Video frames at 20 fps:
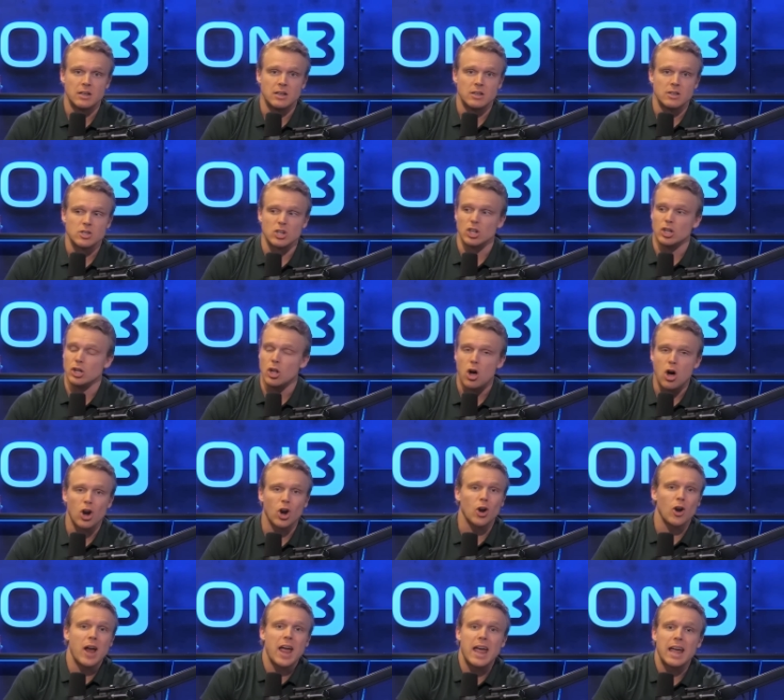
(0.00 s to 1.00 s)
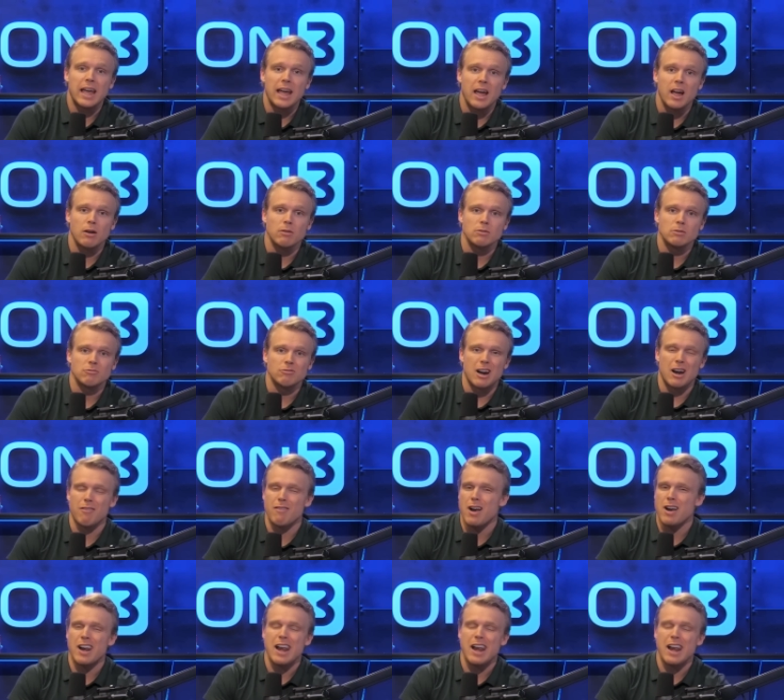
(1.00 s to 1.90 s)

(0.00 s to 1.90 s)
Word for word: It's a longer hangout, right around